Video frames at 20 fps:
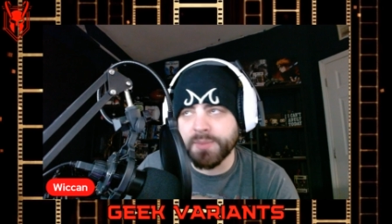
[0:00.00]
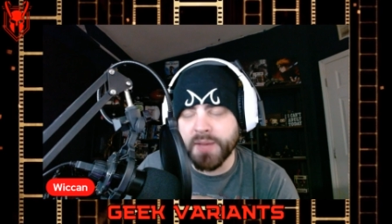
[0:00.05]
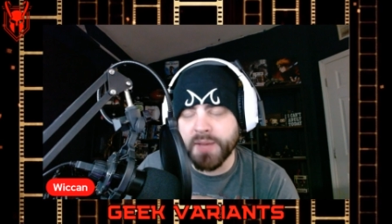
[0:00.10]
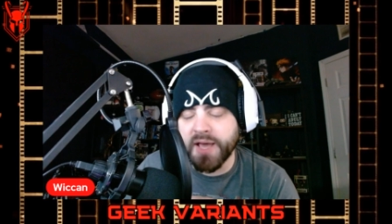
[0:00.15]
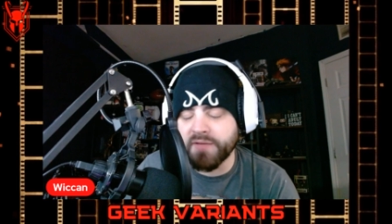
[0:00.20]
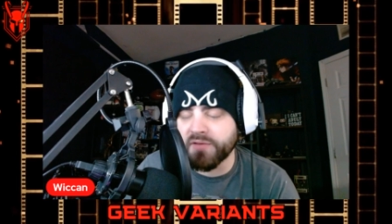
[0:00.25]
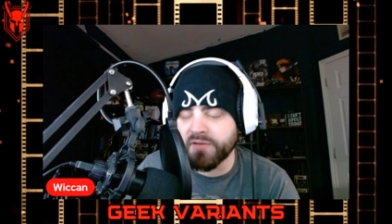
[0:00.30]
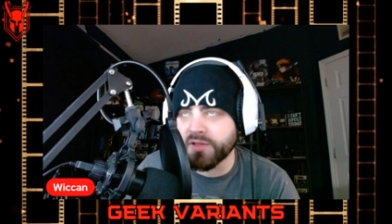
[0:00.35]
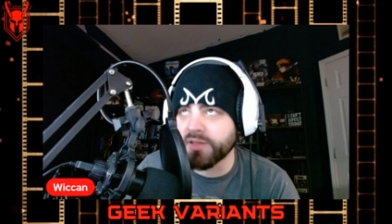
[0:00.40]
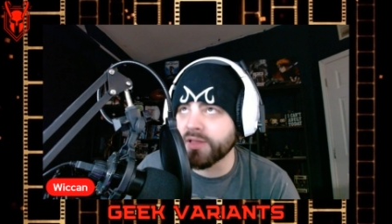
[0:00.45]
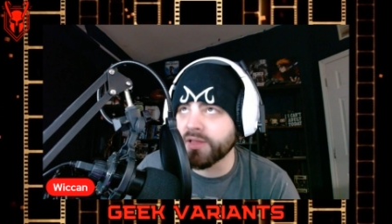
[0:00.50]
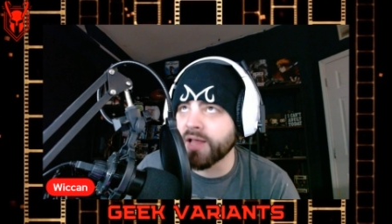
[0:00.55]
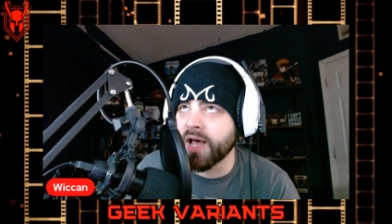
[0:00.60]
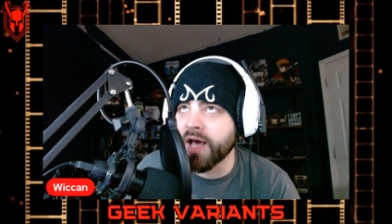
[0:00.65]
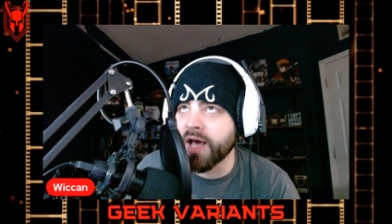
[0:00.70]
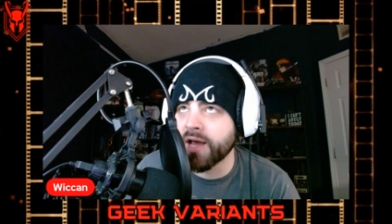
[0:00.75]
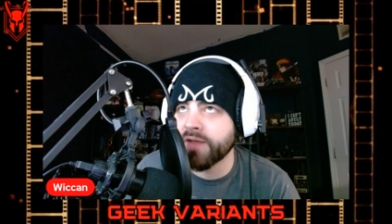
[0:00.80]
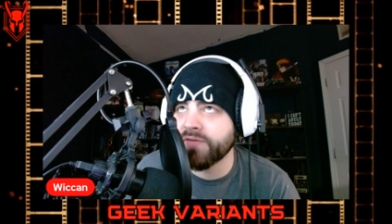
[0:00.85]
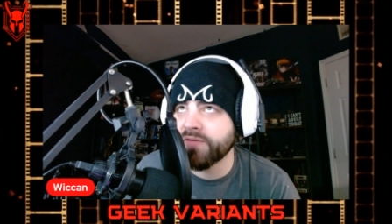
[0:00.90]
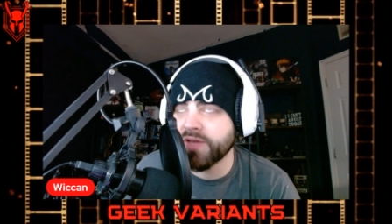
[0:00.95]
to have a
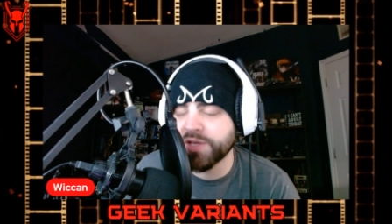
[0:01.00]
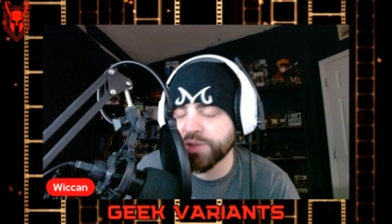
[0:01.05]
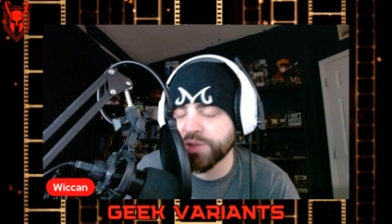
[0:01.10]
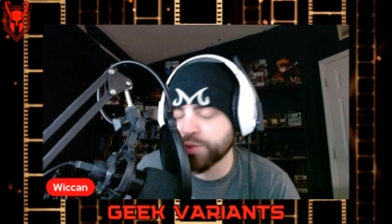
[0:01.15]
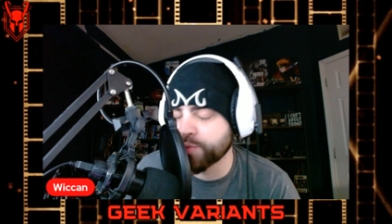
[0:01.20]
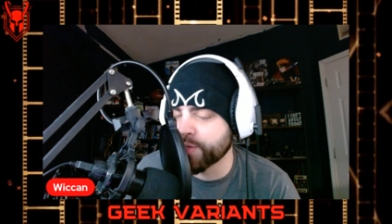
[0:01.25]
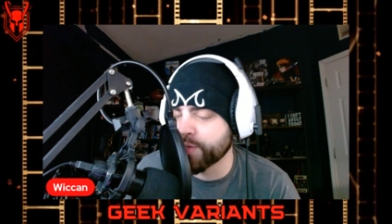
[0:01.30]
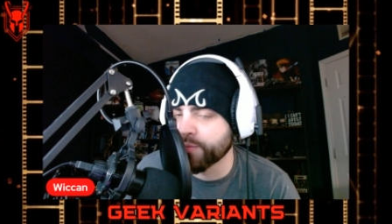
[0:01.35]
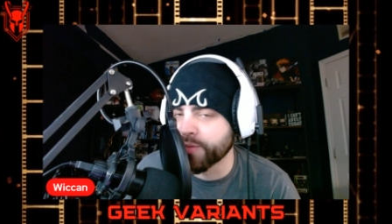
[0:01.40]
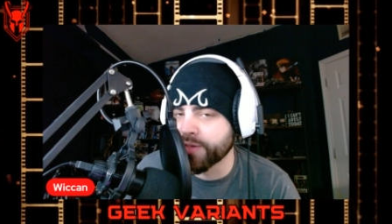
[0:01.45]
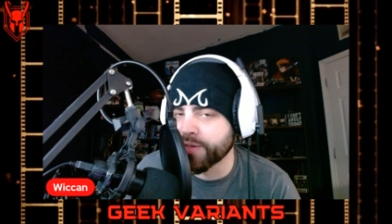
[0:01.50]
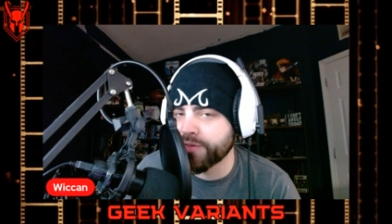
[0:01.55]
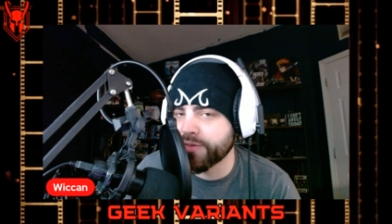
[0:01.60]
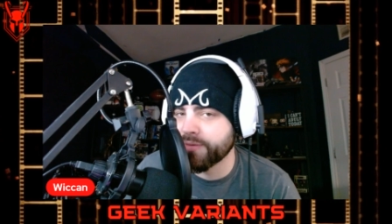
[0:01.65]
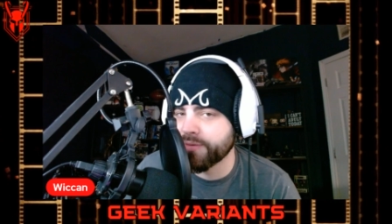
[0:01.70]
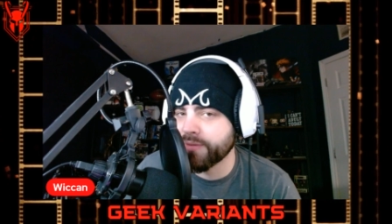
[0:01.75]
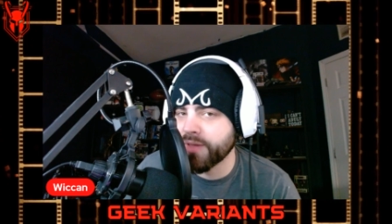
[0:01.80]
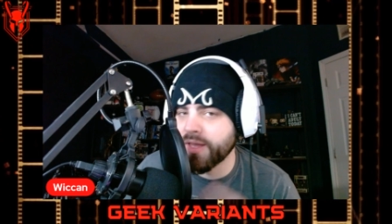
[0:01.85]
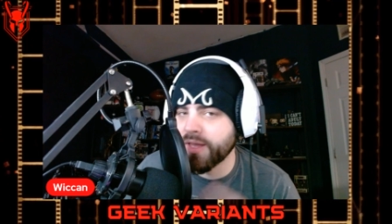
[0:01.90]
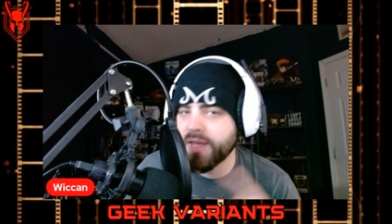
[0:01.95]
lot of history with.
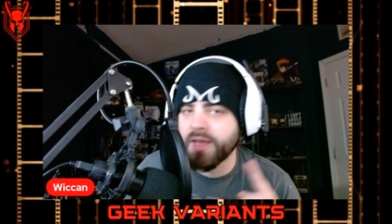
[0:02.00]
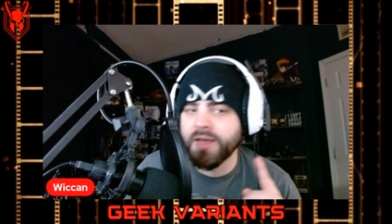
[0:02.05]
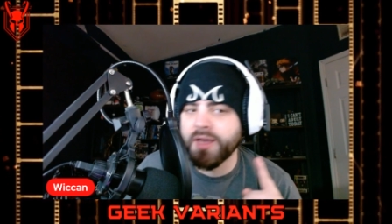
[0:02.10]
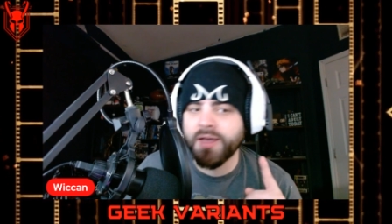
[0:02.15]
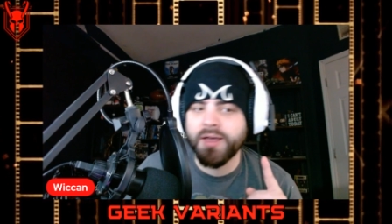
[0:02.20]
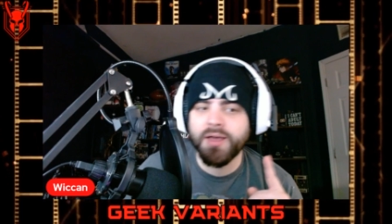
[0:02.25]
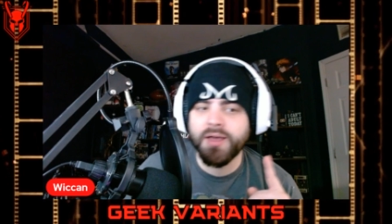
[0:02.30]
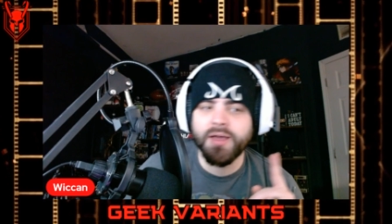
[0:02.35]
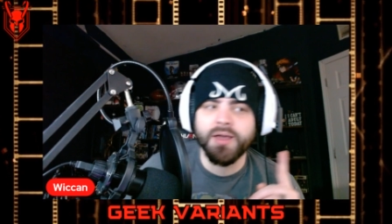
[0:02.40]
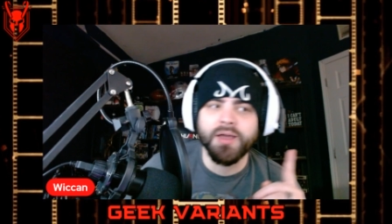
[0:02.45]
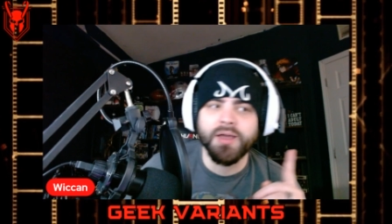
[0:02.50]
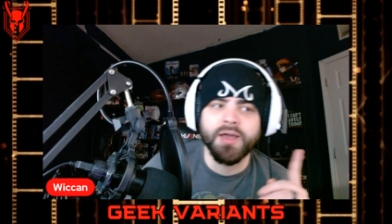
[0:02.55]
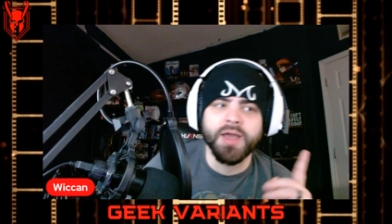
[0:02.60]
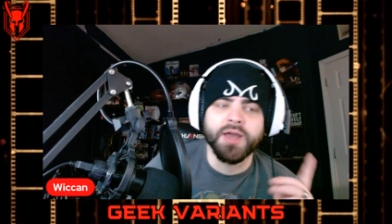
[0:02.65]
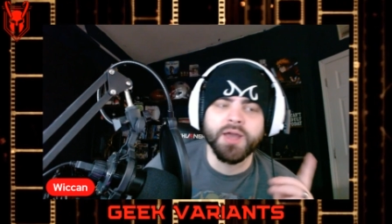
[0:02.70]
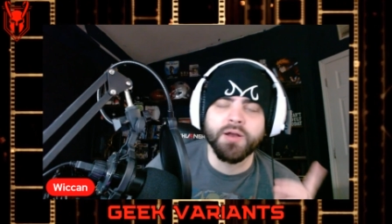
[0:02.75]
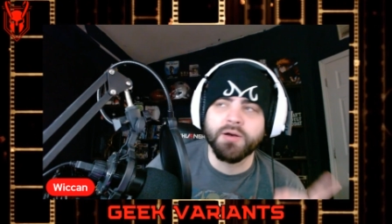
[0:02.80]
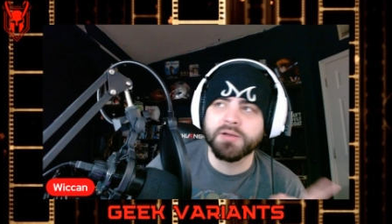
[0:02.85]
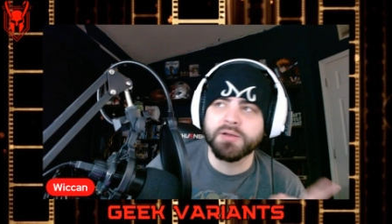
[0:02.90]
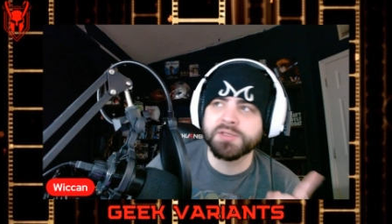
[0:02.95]

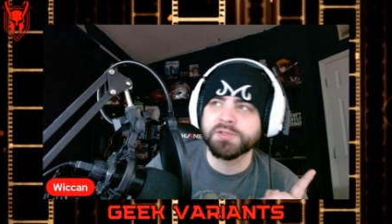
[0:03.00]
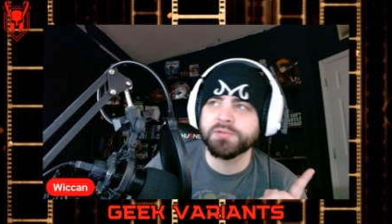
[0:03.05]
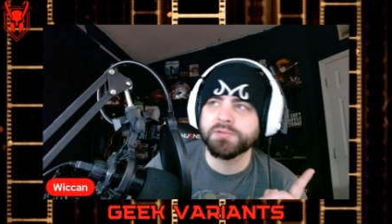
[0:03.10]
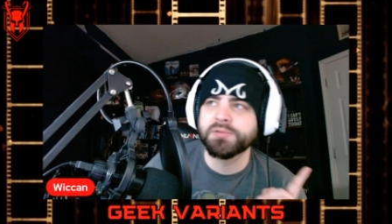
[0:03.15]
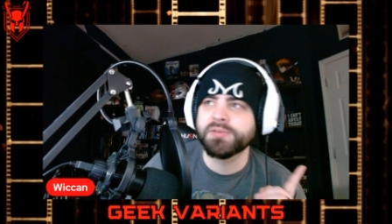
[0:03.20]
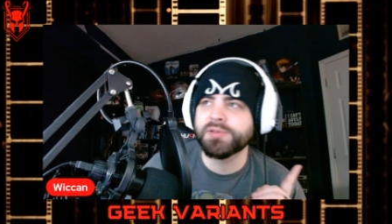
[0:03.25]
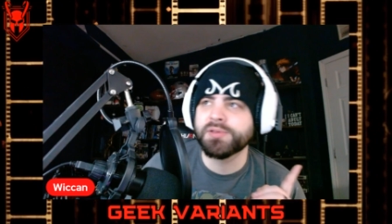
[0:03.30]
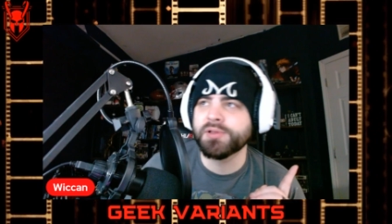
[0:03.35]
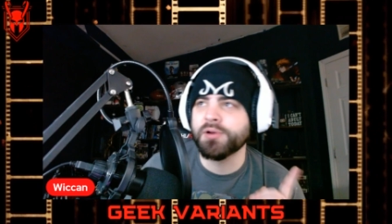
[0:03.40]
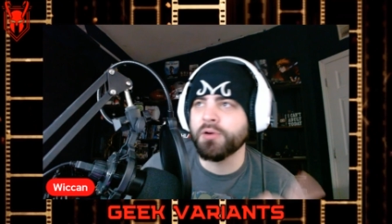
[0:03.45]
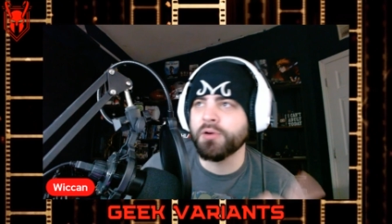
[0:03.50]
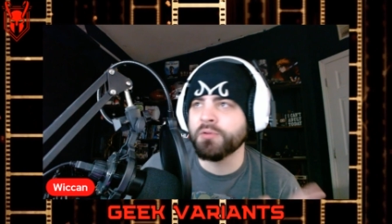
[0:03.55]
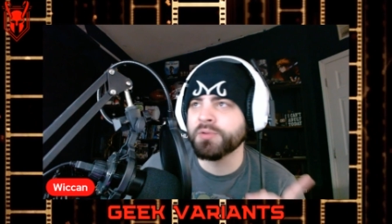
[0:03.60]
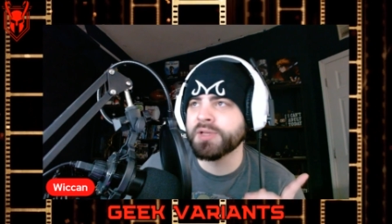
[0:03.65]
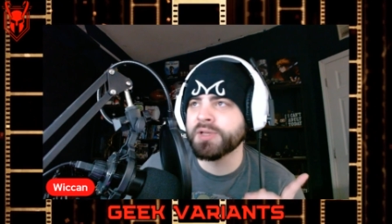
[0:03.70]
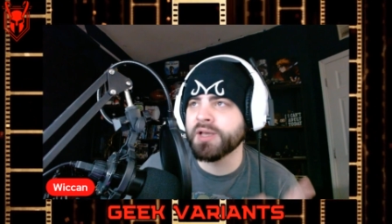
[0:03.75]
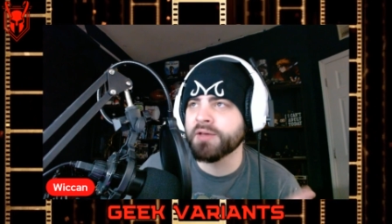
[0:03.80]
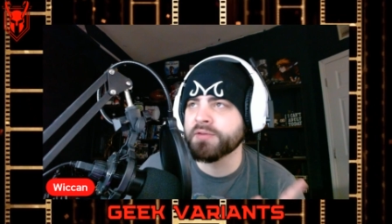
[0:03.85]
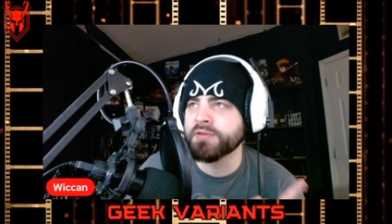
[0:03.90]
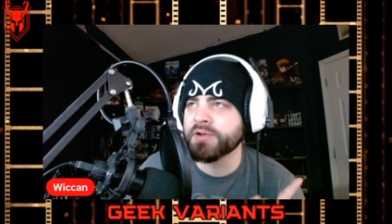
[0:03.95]
And also, the
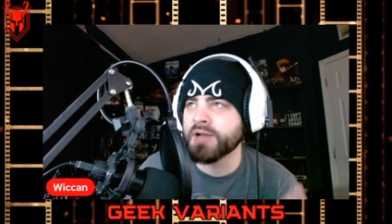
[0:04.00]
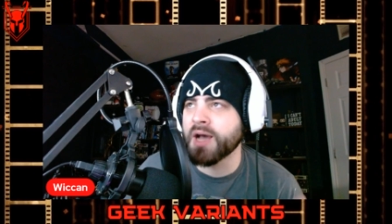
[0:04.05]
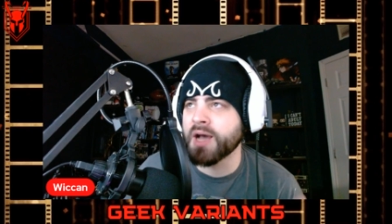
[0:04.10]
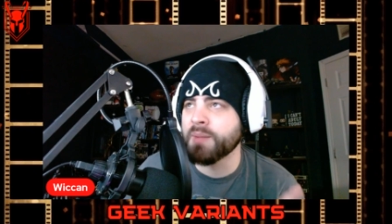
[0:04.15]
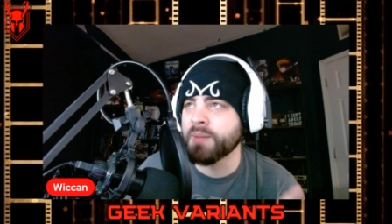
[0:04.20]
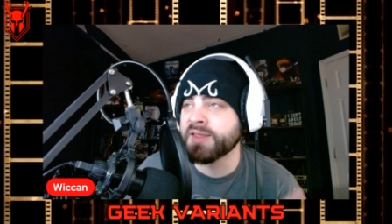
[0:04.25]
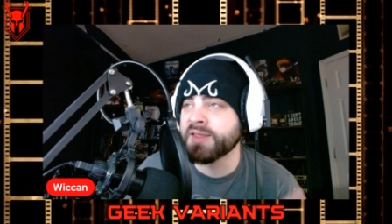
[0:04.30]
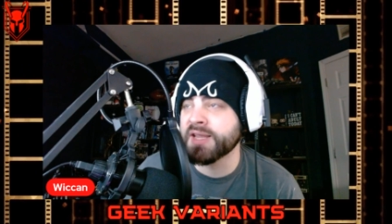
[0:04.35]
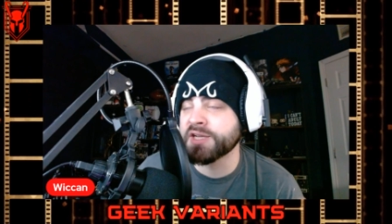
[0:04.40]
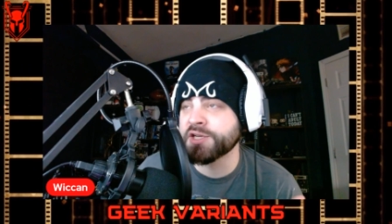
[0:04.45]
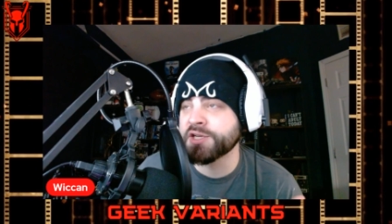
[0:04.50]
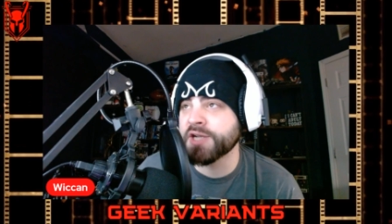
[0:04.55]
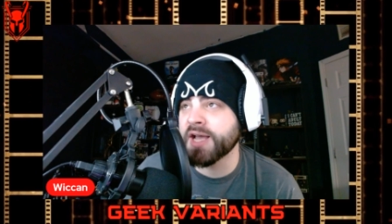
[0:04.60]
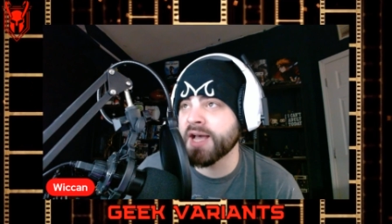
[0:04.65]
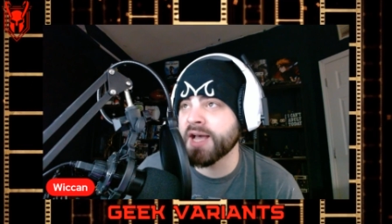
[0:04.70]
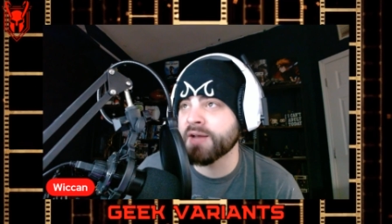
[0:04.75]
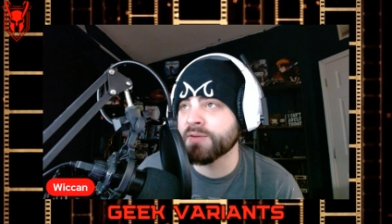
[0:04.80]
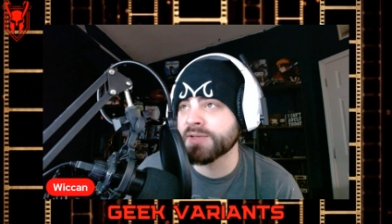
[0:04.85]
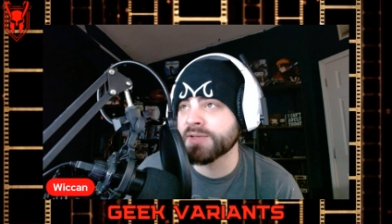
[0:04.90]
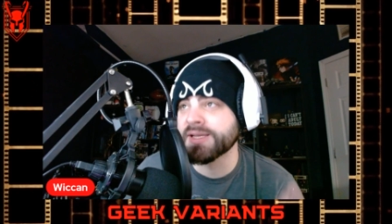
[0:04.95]
only other comment that she
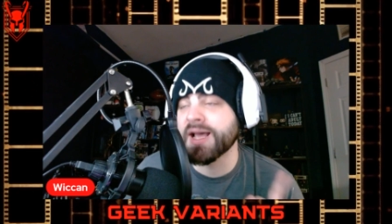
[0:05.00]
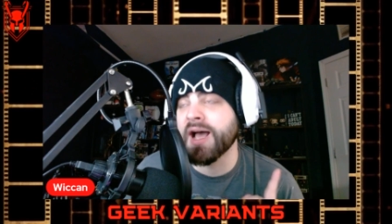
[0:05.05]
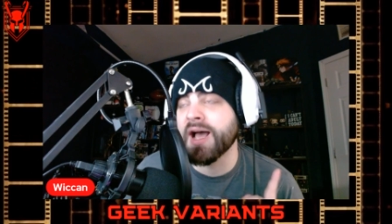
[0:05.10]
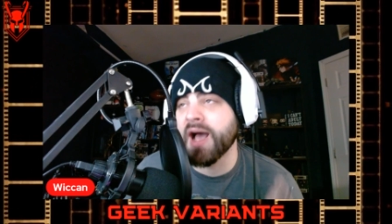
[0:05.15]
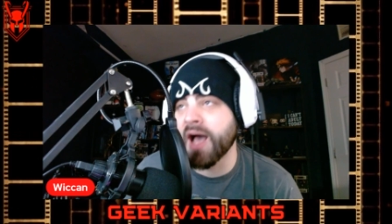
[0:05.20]
had was,